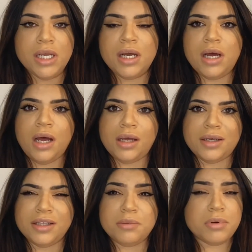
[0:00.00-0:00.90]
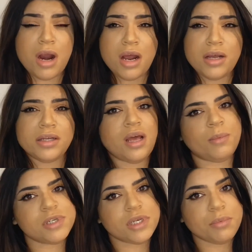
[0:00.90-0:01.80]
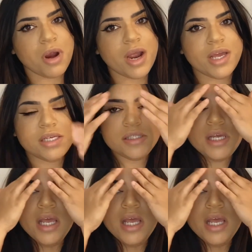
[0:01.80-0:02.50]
the product, how much they priced,